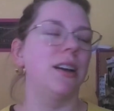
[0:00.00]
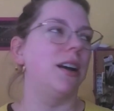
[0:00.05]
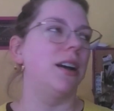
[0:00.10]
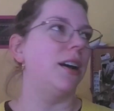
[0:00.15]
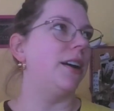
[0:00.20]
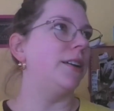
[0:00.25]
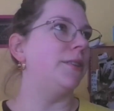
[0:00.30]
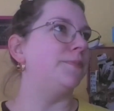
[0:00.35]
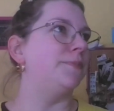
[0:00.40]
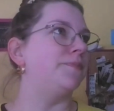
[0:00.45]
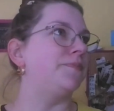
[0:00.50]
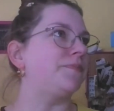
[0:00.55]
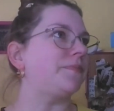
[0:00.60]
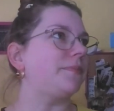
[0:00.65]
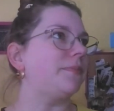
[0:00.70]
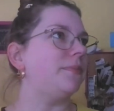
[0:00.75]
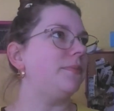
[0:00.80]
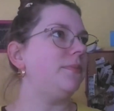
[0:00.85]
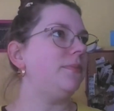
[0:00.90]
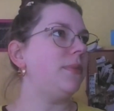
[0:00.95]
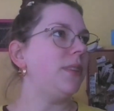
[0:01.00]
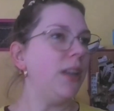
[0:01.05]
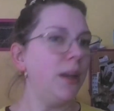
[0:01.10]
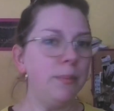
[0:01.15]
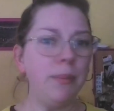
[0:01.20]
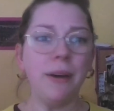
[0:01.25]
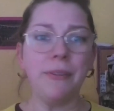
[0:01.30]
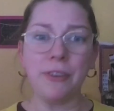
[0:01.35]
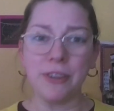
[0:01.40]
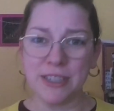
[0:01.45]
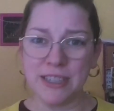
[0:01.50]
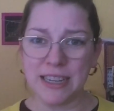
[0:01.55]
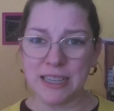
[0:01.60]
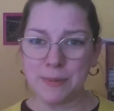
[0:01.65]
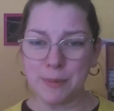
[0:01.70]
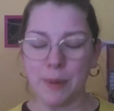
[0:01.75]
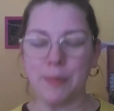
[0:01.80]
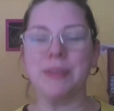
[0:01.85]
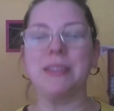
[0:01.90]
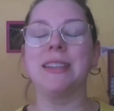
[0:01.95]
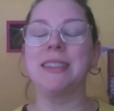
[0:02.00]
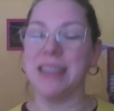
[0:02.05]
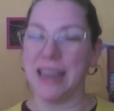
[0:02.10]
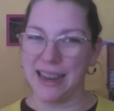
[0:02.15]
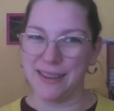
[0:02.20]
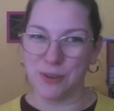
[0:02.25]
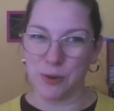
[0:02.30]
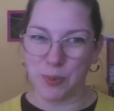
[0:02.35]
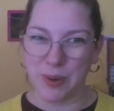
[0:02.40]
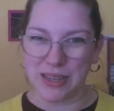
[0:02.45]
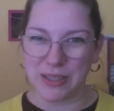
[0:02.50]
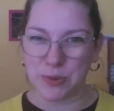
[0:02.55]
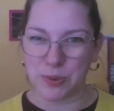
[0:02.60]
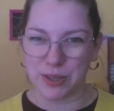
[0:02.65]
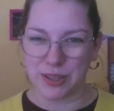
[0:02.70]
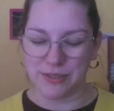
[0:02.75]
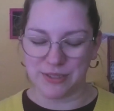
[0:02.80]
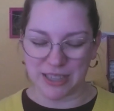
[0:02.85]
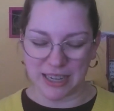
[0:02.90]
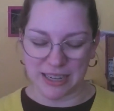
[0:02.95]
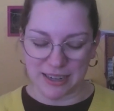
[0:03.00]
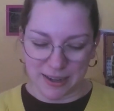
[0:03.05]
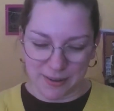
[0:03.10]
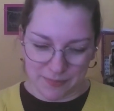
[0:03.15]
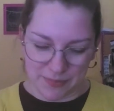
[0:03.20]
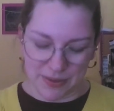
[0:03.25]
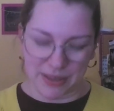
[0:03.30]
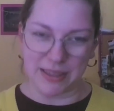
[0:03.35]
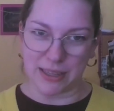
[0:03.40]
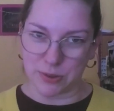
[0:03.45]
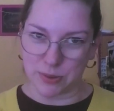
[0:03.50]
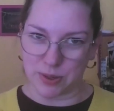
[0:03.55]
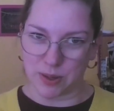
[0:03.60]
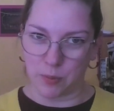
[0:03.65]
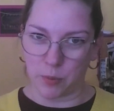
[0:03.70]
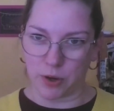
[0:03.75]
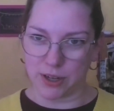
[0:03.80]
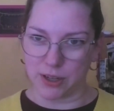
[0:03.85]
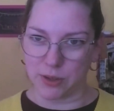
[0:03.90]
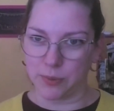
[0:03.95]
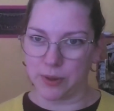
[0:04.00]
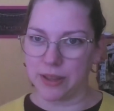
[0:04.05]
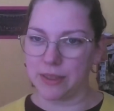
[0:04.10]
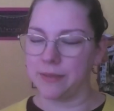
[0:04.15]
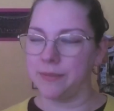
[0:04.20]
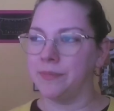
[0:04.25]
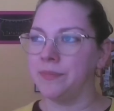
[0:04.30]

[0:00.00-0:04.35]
But for today's purposes, I have a week's worth of data, and that's what I'm working with.